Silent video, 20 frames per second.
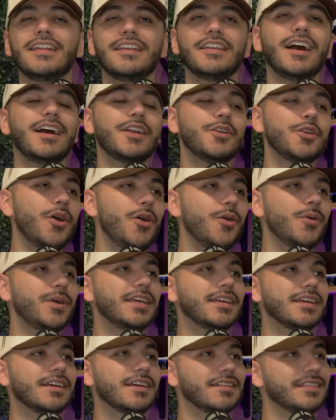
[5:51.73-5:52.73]
not
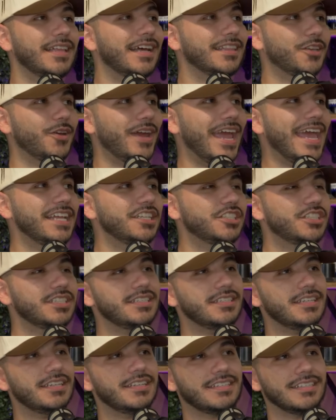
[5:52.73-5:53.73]
knowing that their
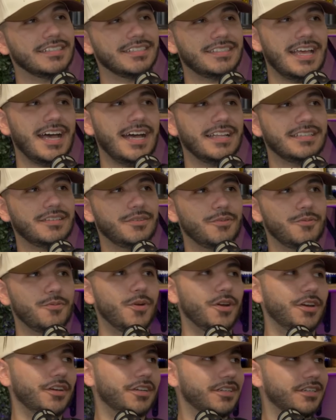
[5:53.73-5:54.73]
engine does not
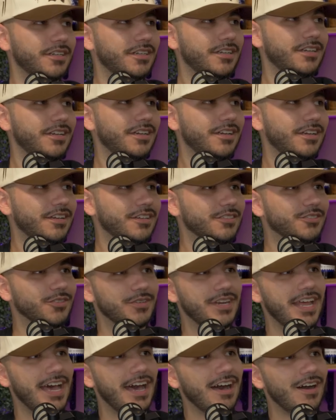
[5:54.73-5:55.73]
work. So
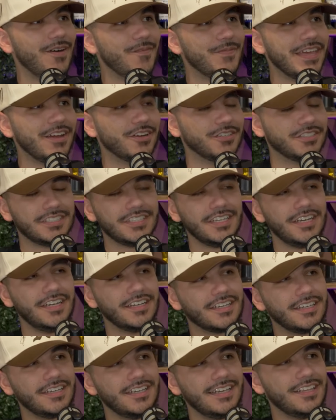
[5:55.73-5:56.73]
now they are
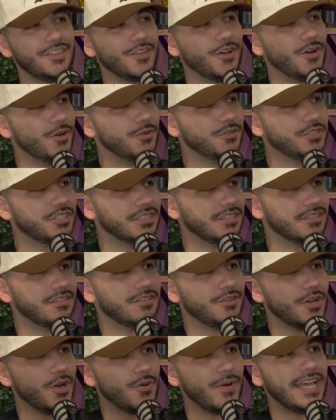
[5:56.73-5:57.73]
stuck in the ocean,
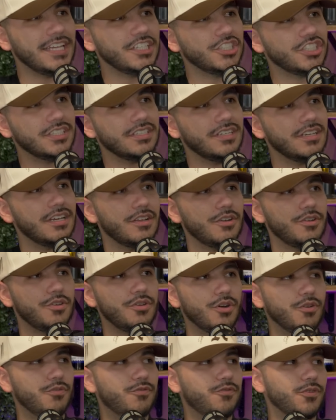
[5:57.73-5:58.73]
no engine,
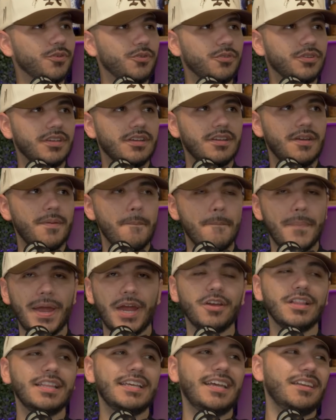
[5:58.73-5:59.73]
no food,
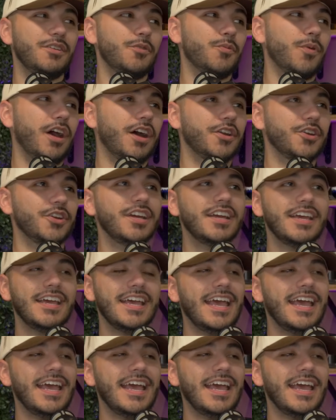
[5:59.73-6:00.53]
barely any water,